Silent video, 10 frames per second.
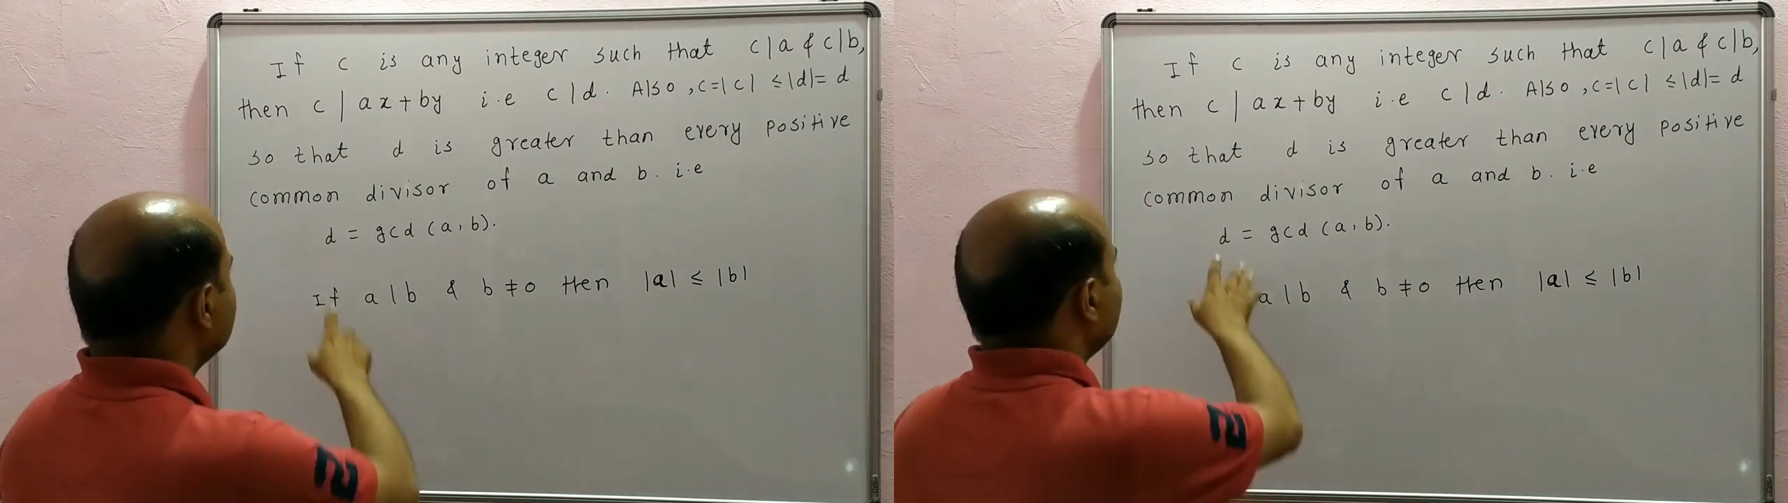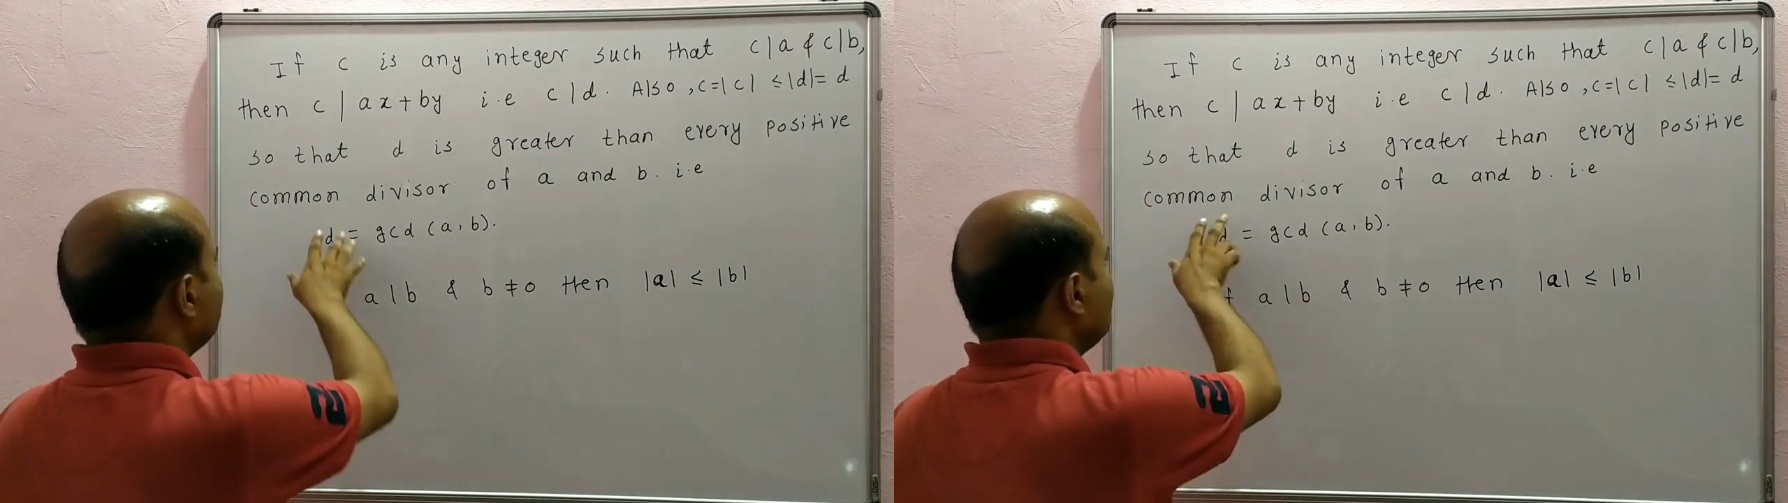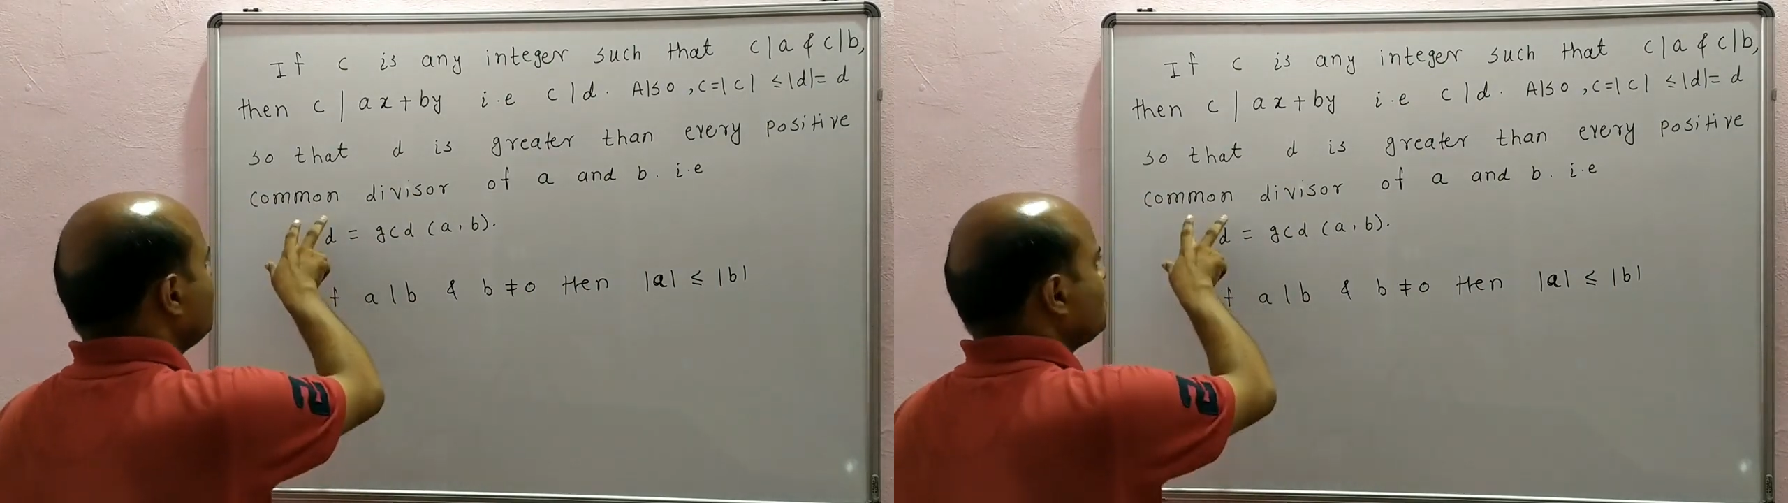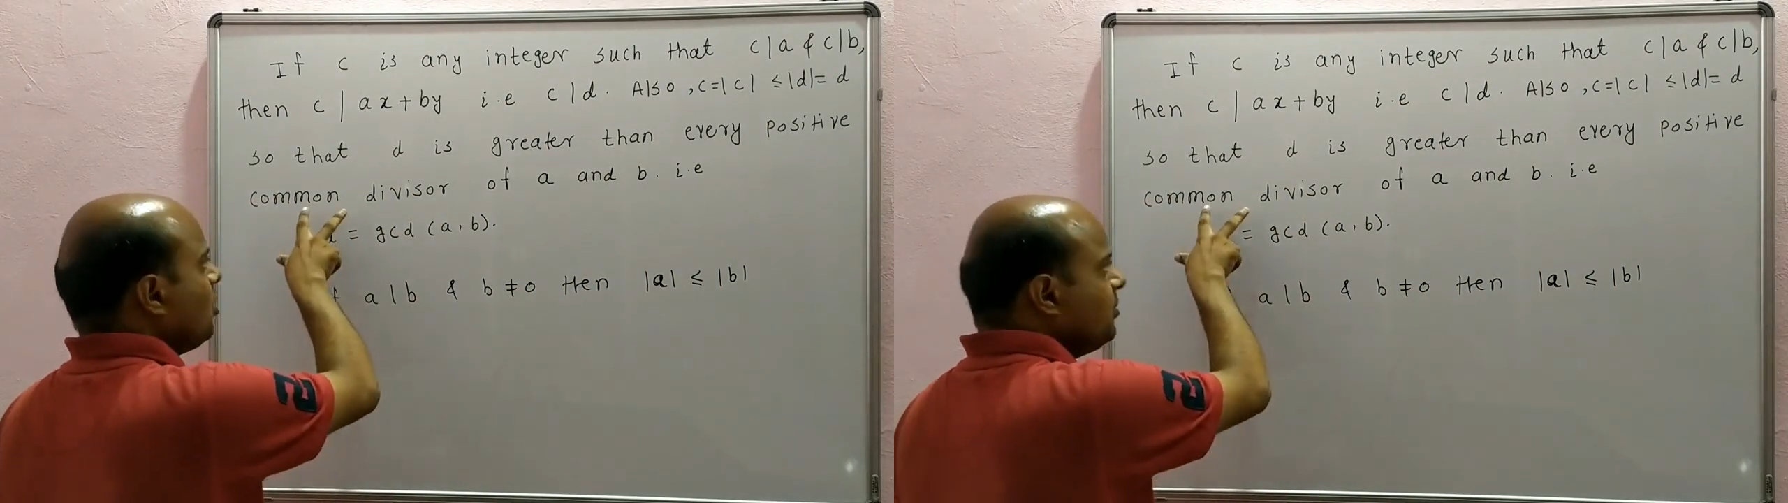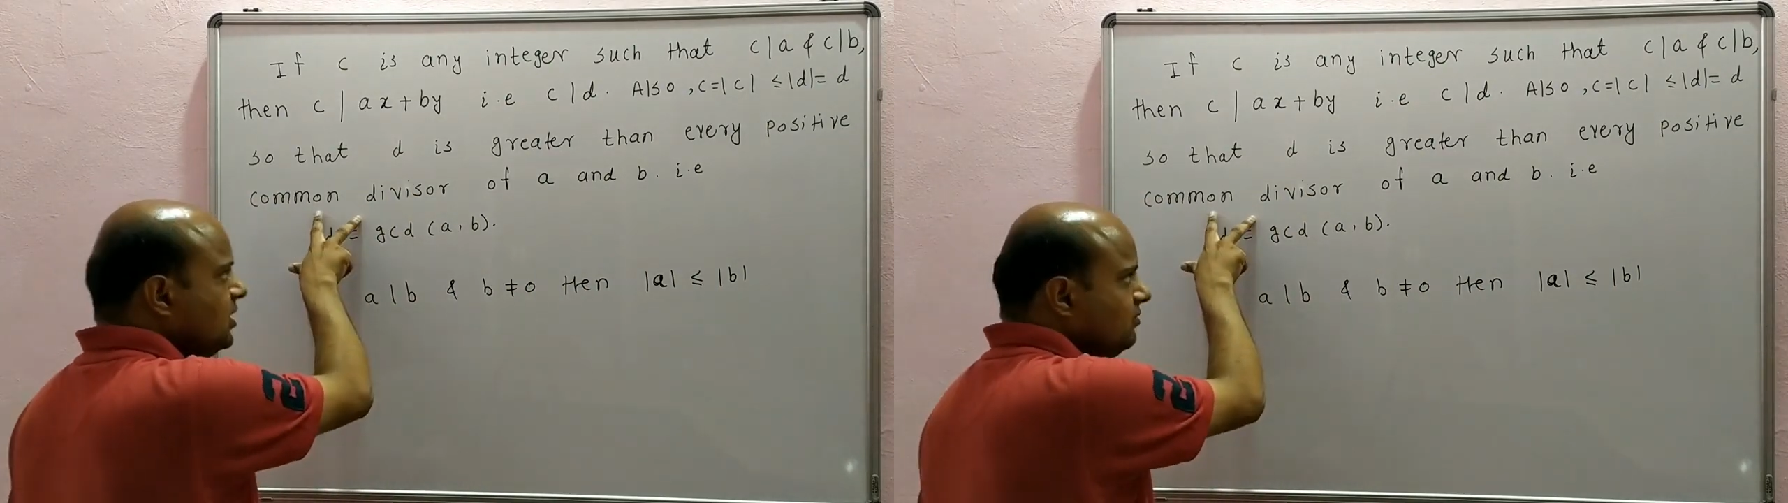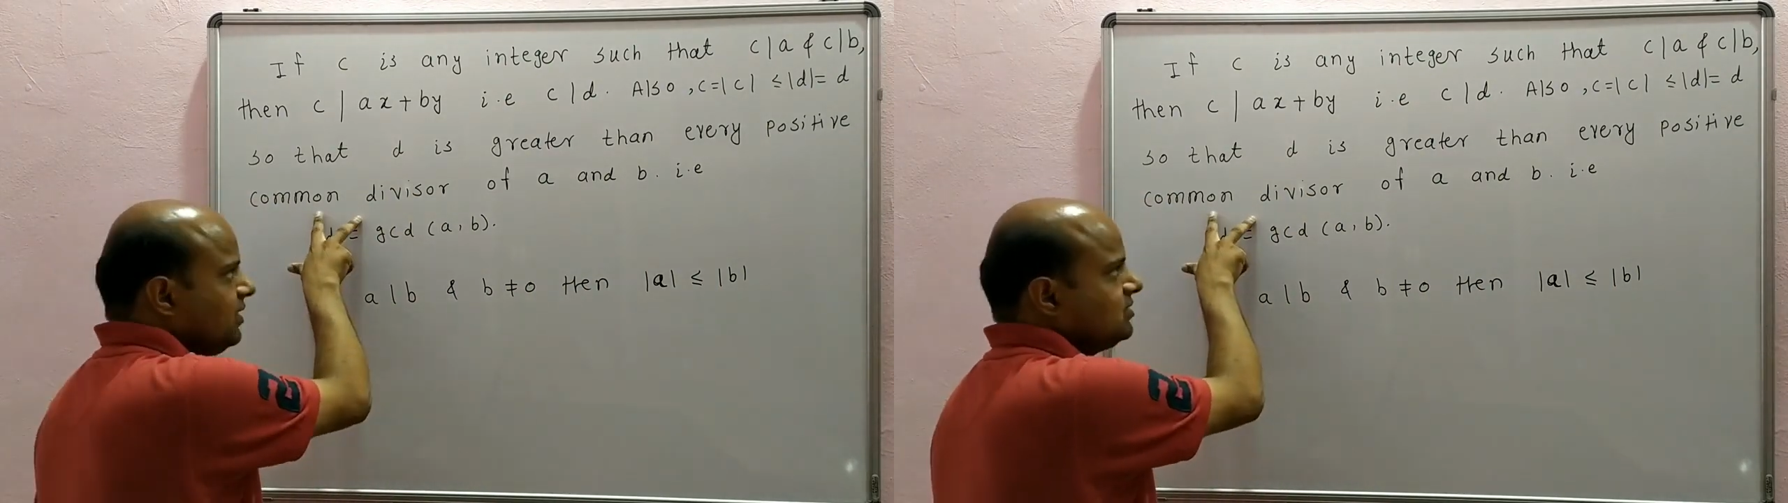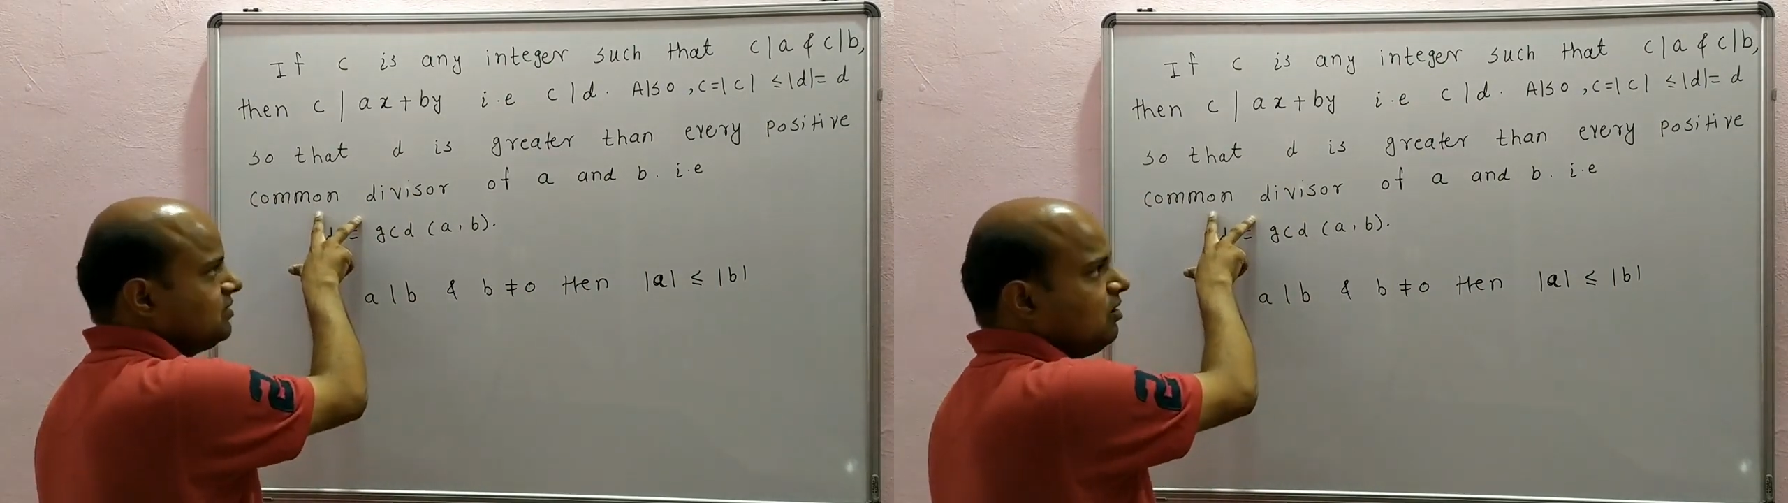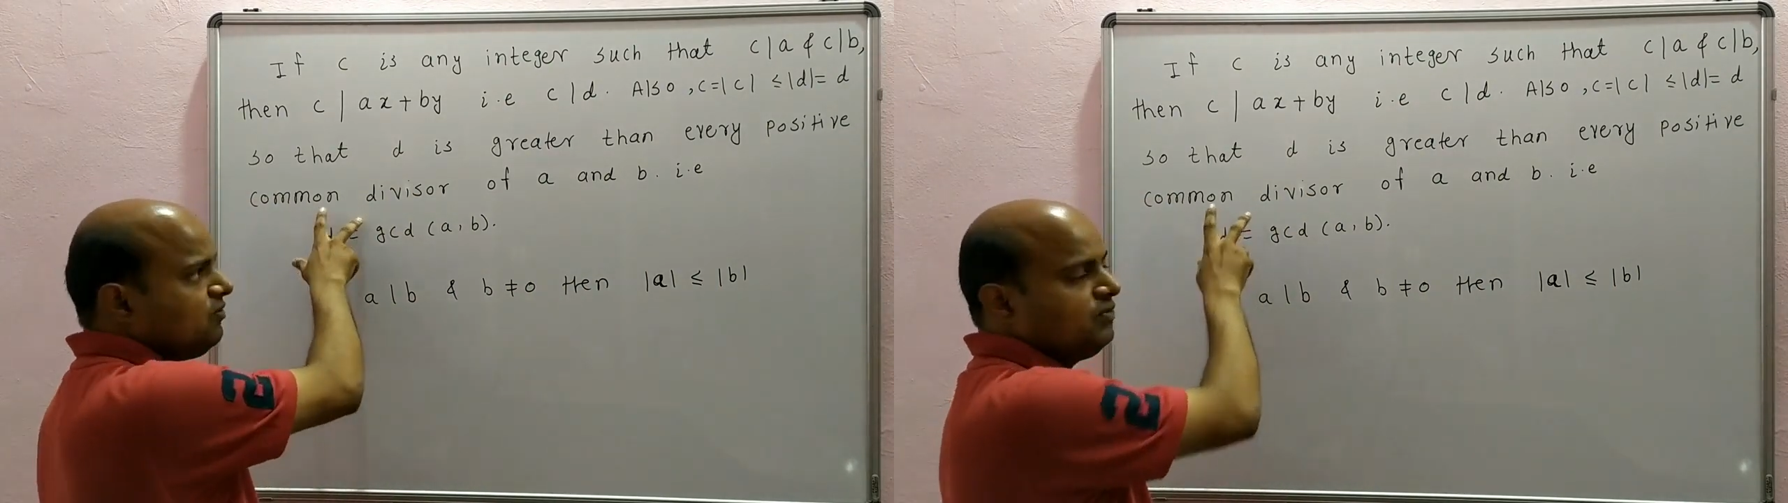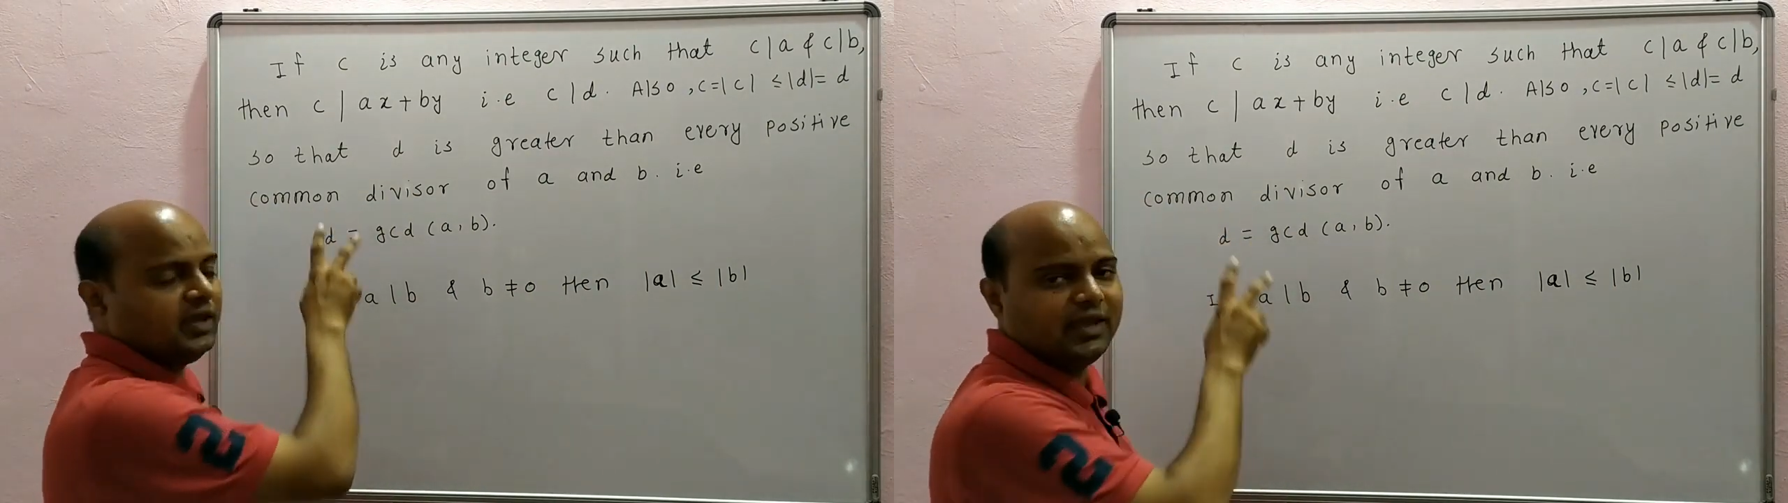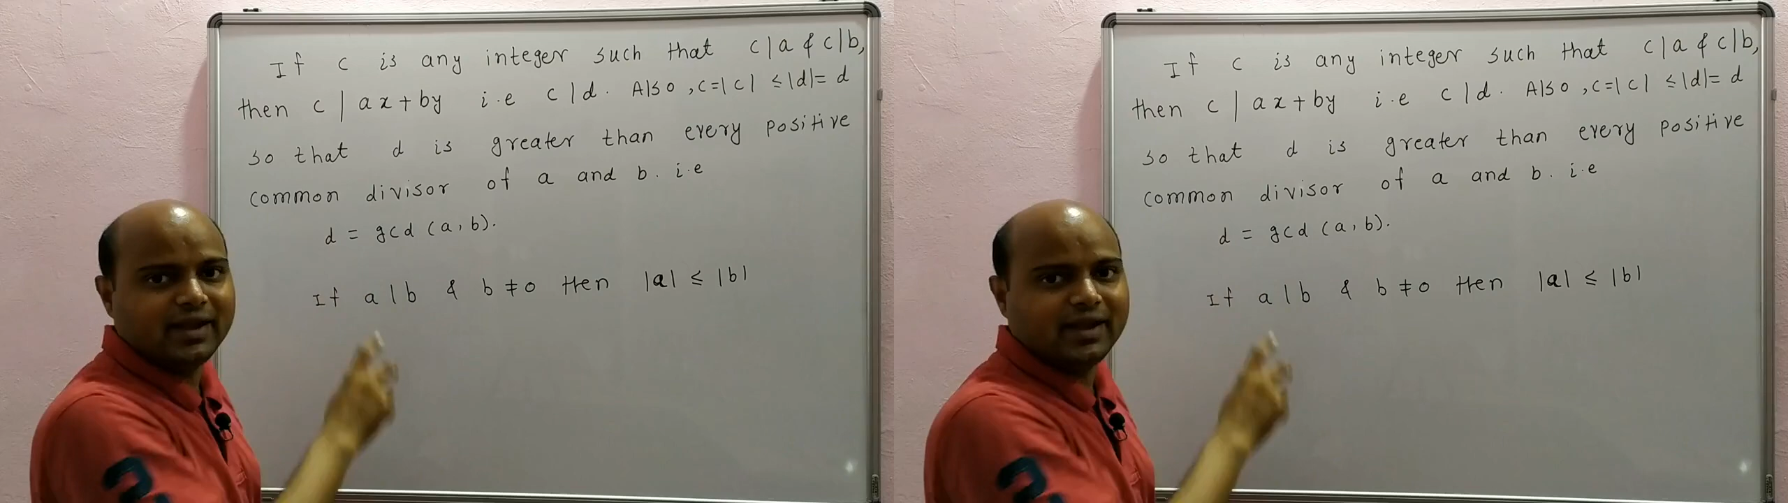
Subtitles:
or more or common divisor of